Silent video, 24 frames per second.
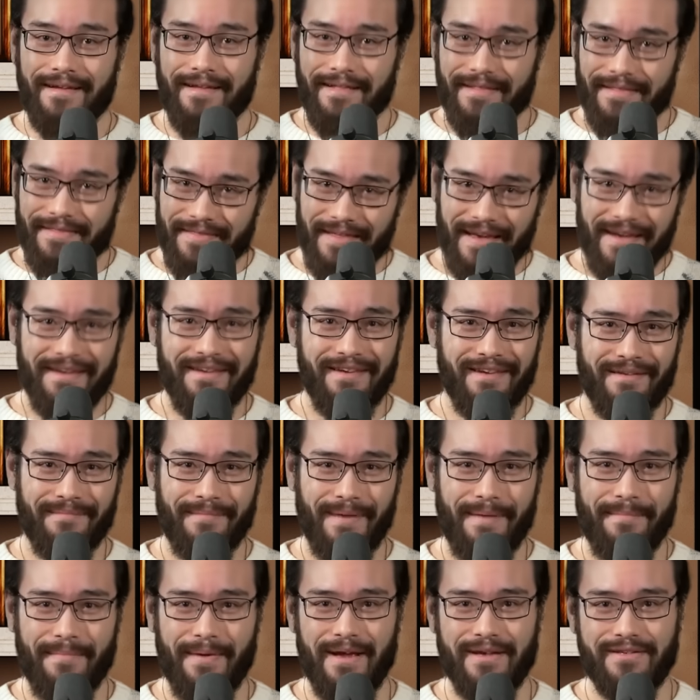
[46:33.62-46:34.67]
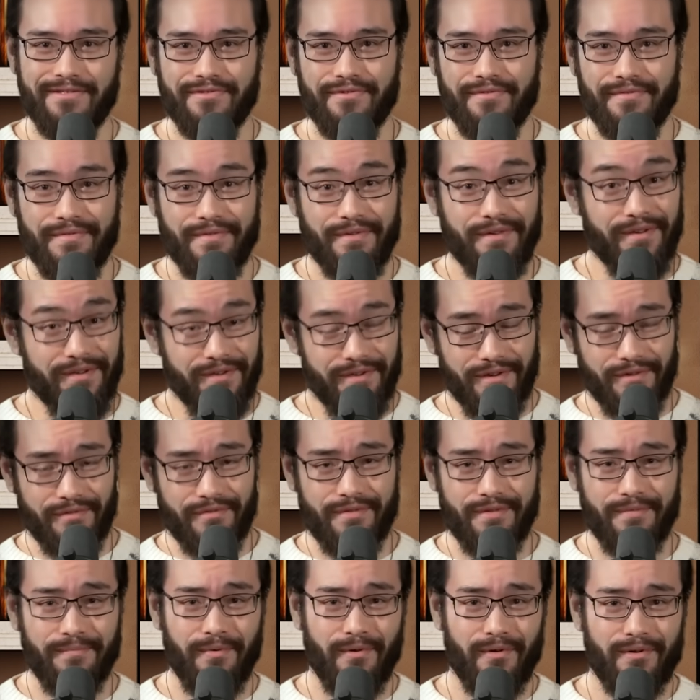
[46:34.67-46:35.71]
Thank you to my patrons. Your
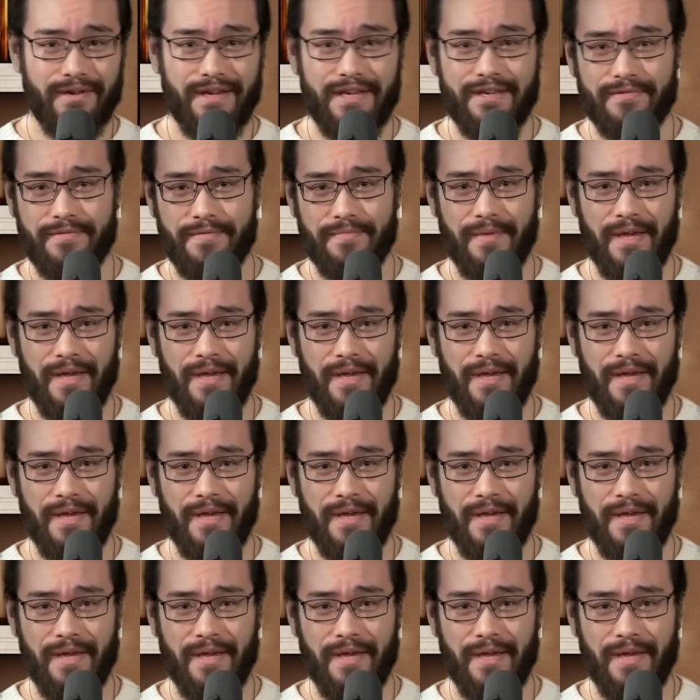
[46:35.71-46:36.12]
support keeps